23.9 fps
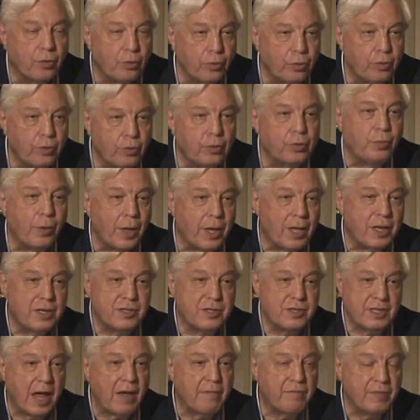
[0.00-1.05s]
always
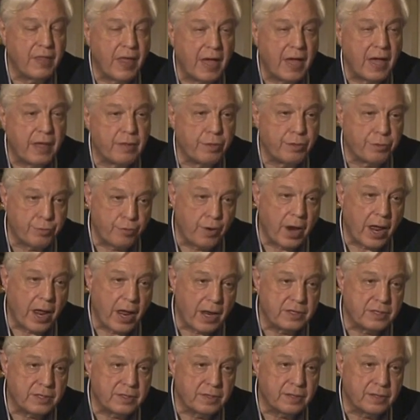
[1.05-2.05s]
have that threat